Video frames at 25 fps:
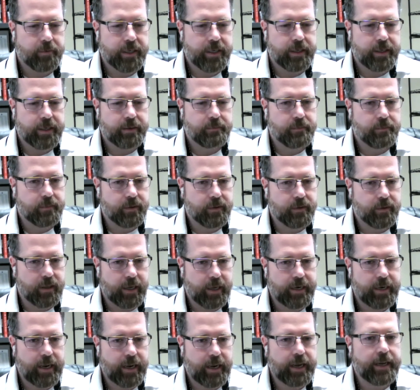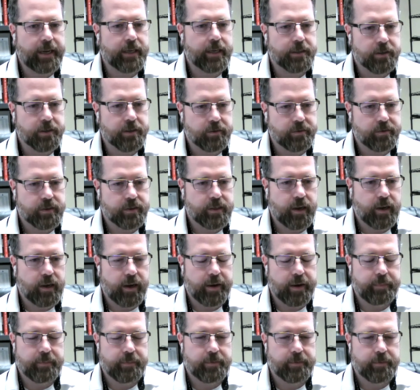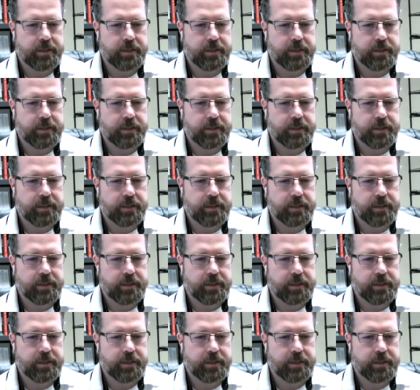we let it age over time.